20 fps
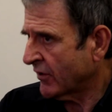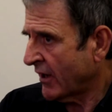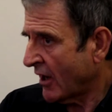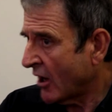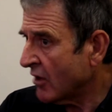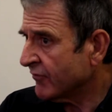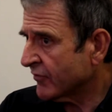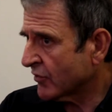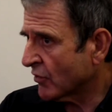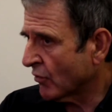an
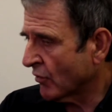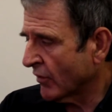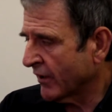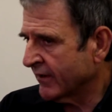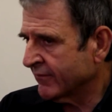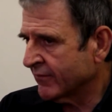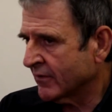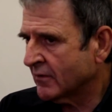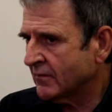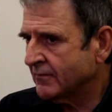overall
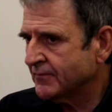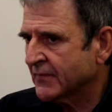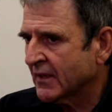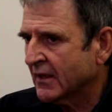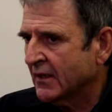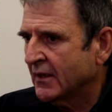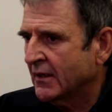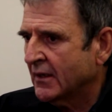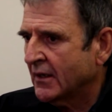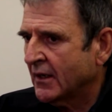level,
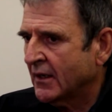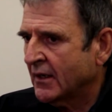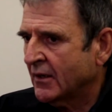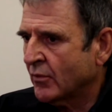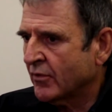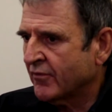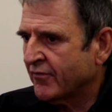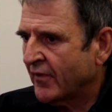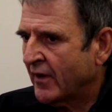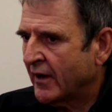
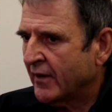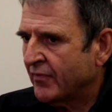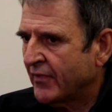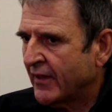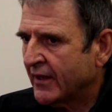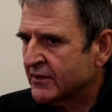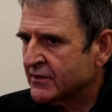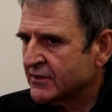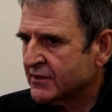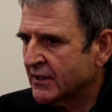we find
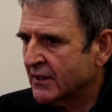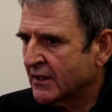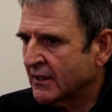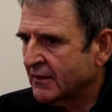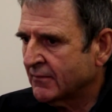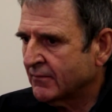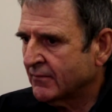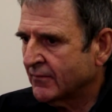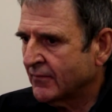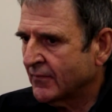that
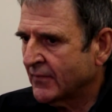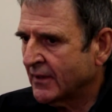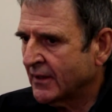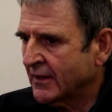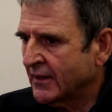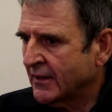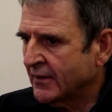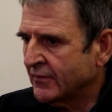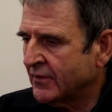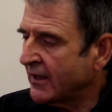
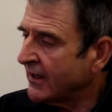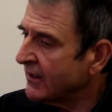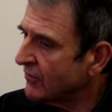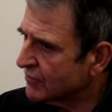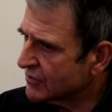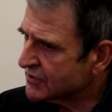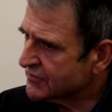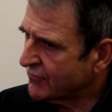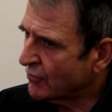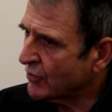the
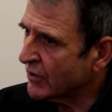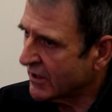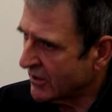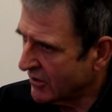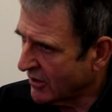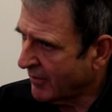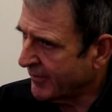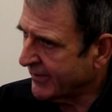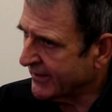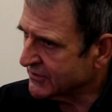interest for
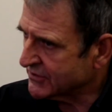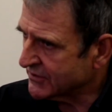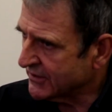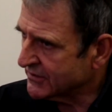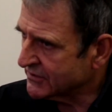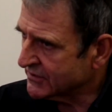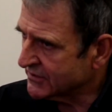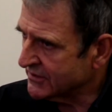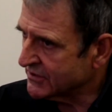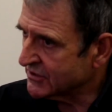economics
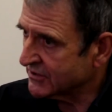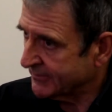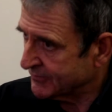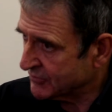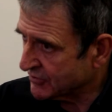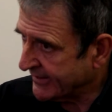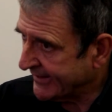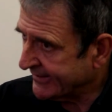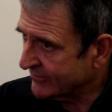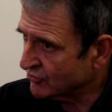is
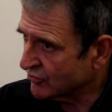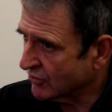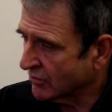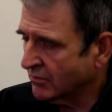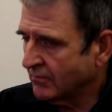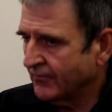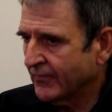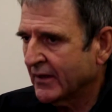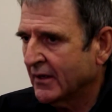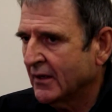
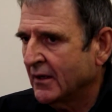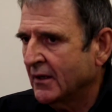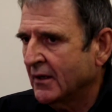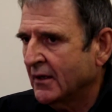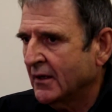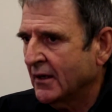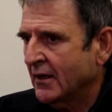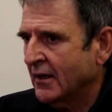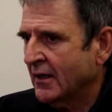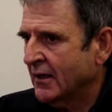substantial.
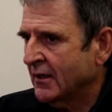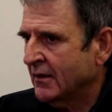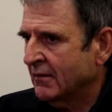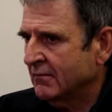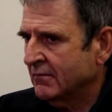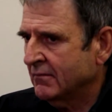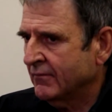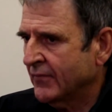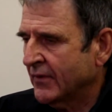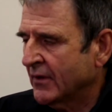
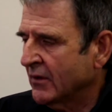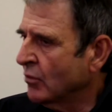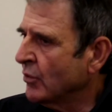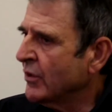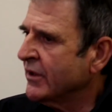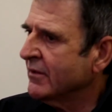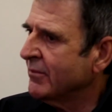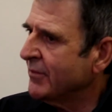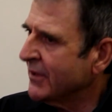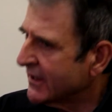
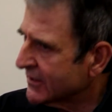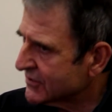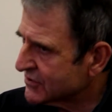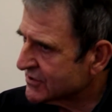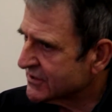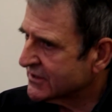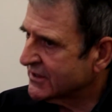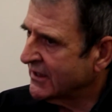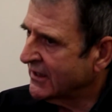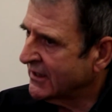We're the
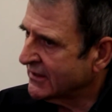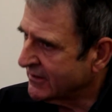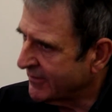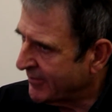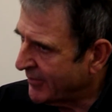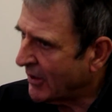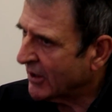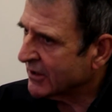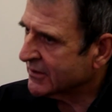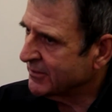biggest
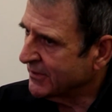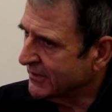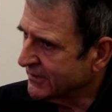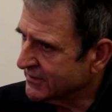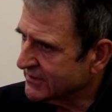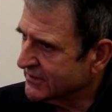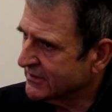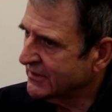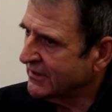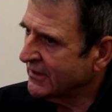
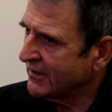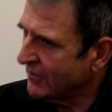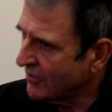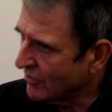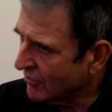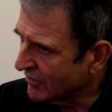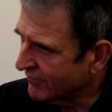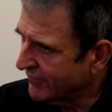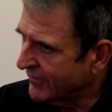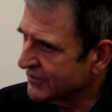department in the
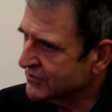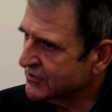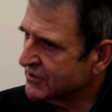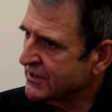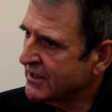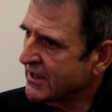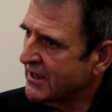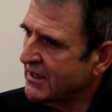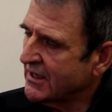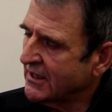
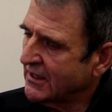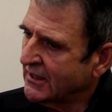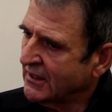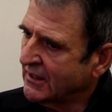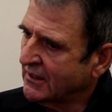university.